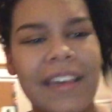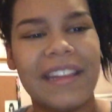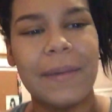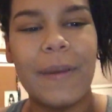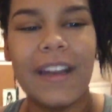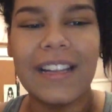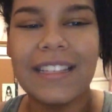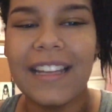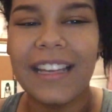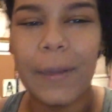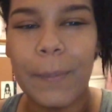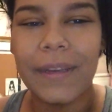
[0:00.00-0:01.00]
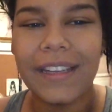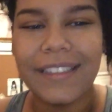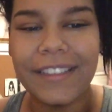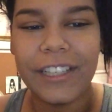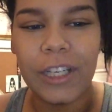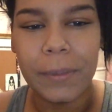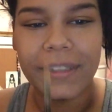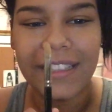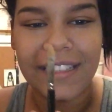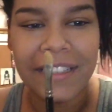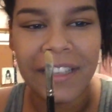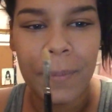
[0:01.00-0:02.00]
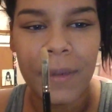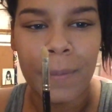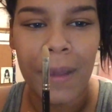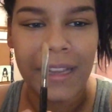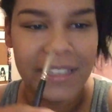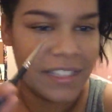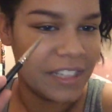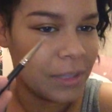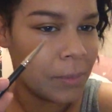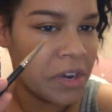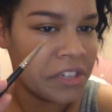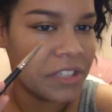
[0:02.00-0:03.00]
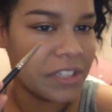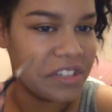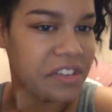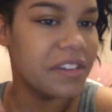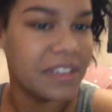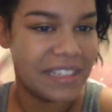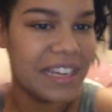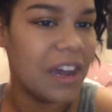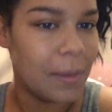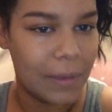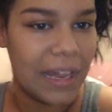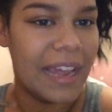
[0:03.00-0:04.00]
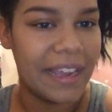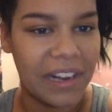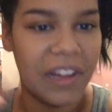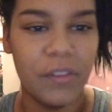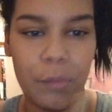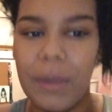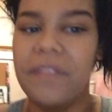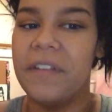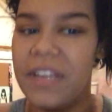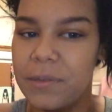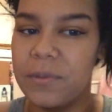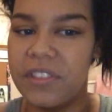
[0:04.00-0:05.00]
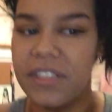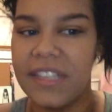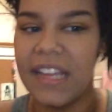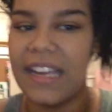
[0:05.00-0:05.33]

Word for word: That may not sound like a big deal, but this is how big my concealer brush is, so you can see how applying it all over my face was just